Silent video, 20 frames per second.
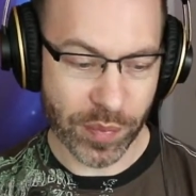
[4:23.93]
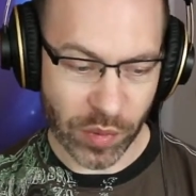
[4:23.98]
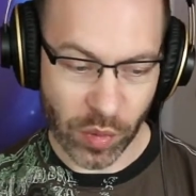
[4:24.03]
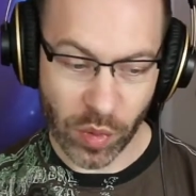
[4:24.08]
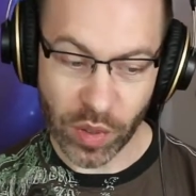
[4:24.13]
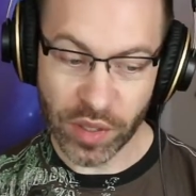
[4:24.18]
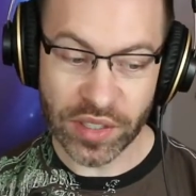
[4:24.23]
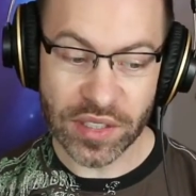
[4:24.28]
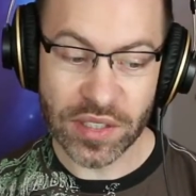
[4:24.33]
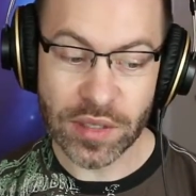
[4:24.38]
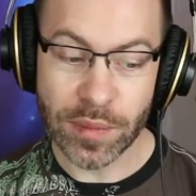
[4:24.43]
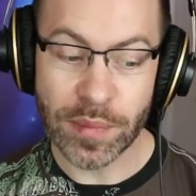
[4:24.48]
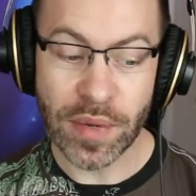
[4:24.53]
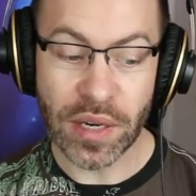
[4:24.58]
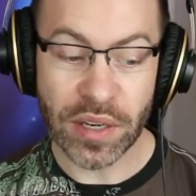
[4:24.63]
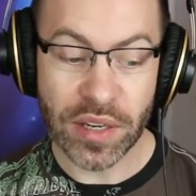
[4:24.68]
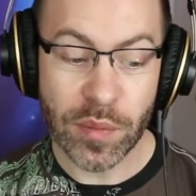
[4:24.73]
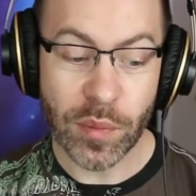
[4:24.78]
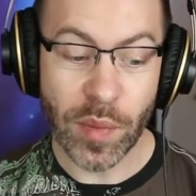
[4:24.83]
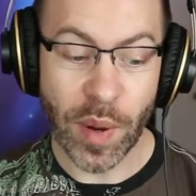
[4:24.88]
according to
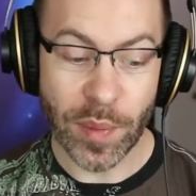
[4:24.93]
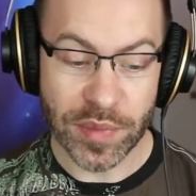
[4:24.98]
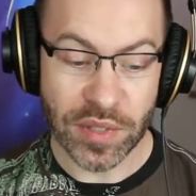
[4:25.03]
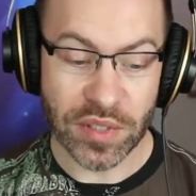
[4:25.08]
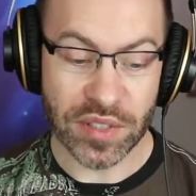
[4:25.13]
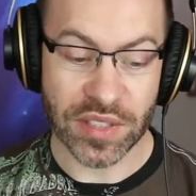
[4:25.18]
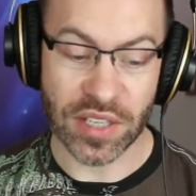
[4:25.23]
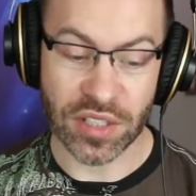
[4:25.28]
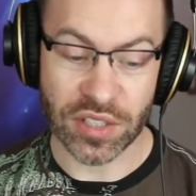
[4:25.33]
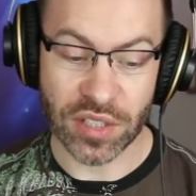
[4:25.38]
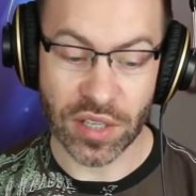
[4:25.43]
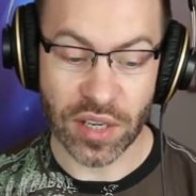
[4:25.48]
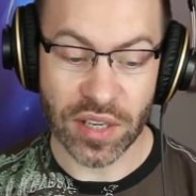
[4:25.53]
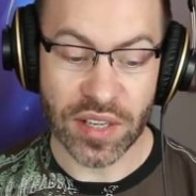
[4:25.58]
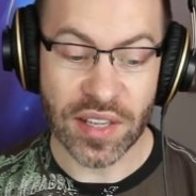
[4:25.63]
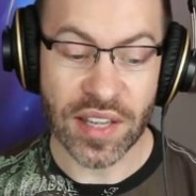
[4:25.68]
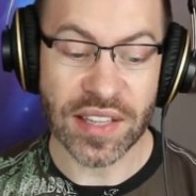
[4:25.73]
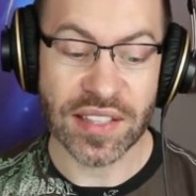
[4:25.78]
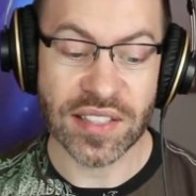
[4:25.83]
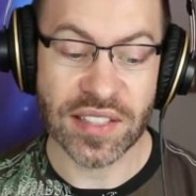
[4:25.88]
Merriam-Webster's
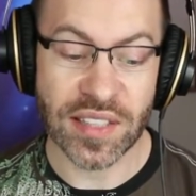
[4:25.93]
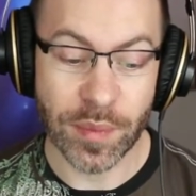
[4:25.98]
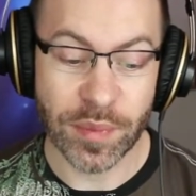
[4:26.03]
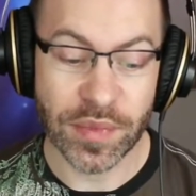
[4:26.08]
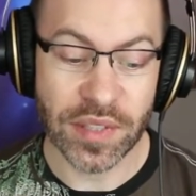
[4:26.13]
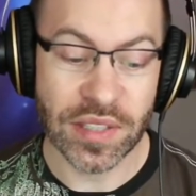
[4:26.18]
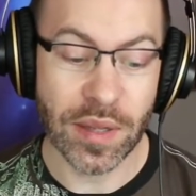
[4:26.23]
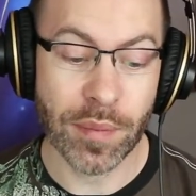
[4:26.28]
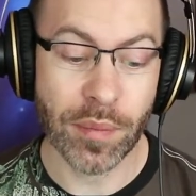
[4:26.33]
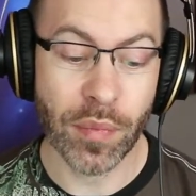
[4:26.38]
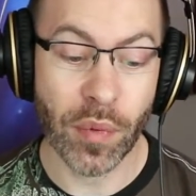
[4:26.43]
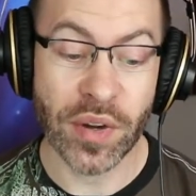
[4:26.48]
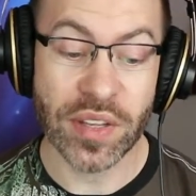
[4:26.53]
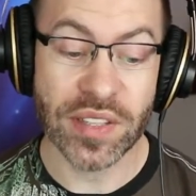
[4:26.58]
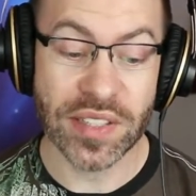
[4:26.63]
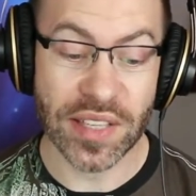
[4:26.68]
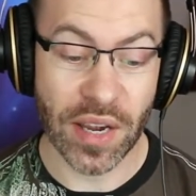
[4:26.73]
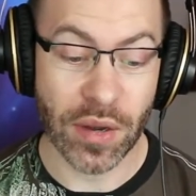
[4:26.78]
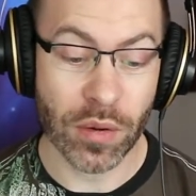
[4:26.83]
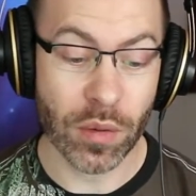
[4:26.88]
dictionary, it's something that
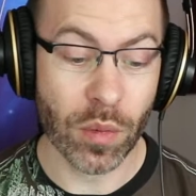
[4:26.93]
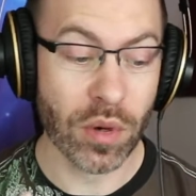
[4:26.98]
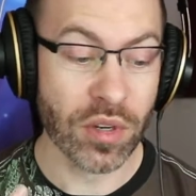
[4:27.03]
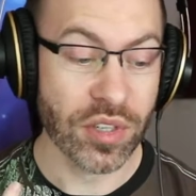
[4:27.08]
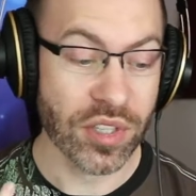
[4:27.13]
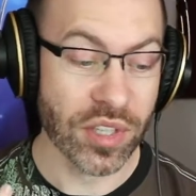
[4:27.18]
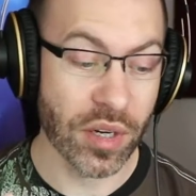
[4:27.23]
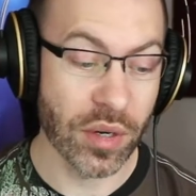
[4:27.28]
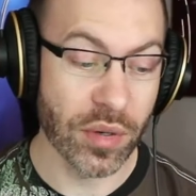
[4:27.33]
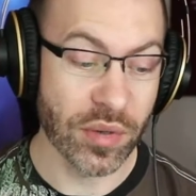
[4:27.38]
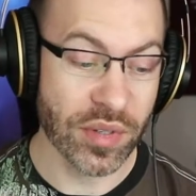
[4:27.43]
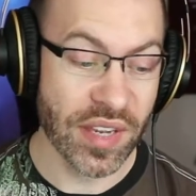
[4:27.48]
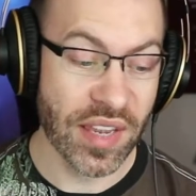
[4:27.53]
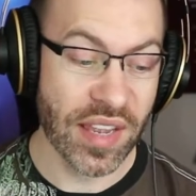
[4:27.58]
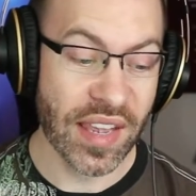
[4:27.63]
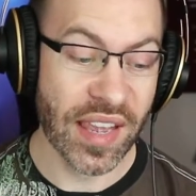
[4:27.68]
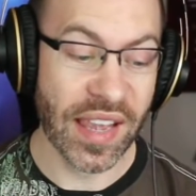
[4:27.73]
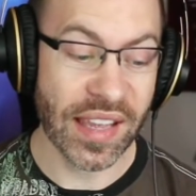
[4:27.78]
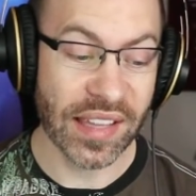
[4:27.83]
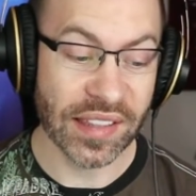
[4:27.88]
points out or shows
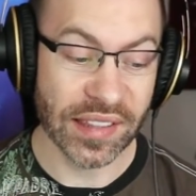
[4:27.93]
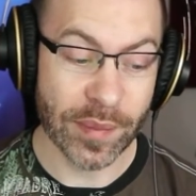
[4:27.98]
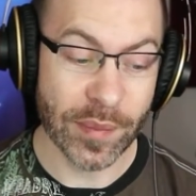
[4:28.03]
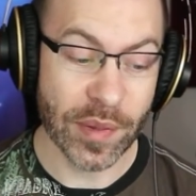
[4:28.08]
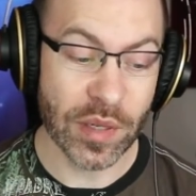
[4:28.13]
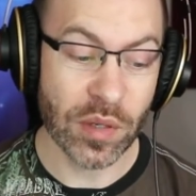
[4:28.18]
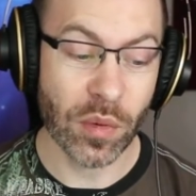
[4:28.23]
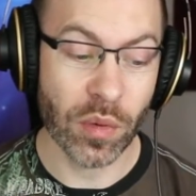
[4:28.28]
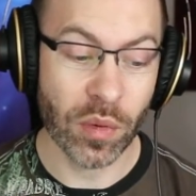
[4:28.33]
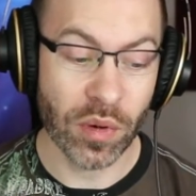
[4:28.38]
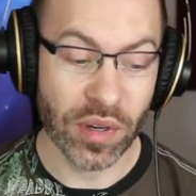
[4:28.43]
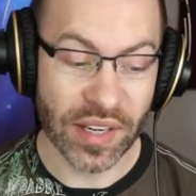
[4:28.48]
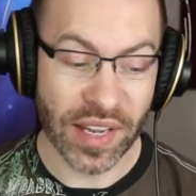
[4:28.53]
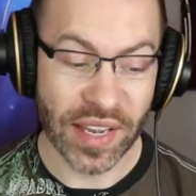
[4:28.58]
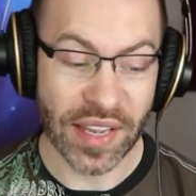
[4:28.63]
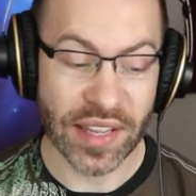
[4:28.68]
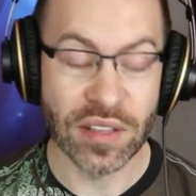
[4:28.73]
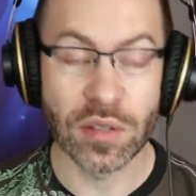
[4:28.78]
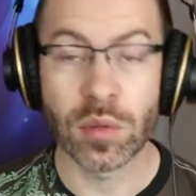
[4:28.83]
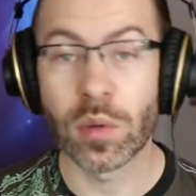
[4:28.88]
a limit or an
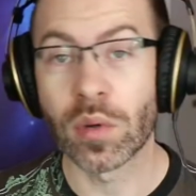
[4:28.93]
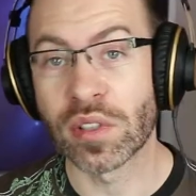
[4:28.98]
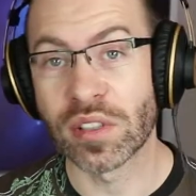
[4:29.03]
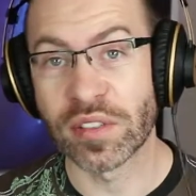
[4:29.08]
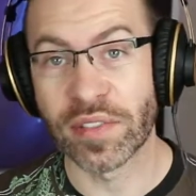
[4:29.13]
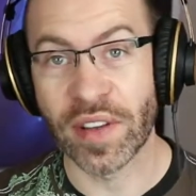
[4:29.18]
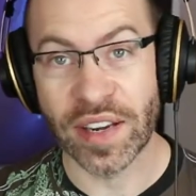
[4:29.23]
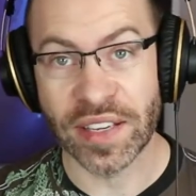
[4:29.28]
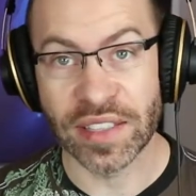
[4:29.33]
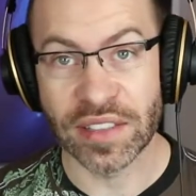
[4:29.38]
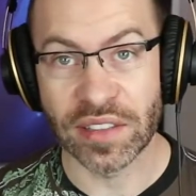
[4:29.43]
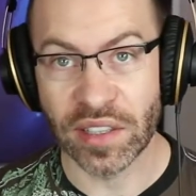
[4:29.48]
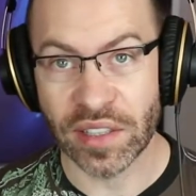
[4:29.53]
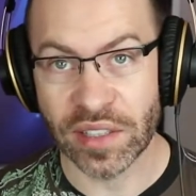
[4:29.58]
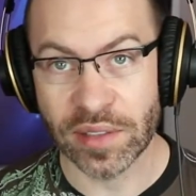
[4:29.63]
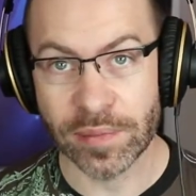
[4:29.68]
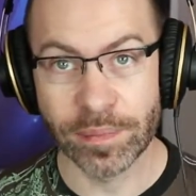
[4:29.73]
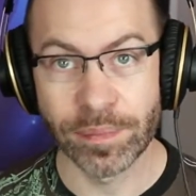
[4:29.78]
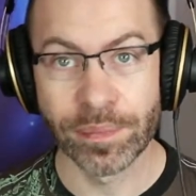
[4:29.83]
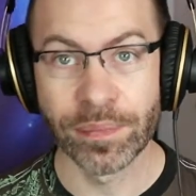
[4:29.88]
end or a dividing line.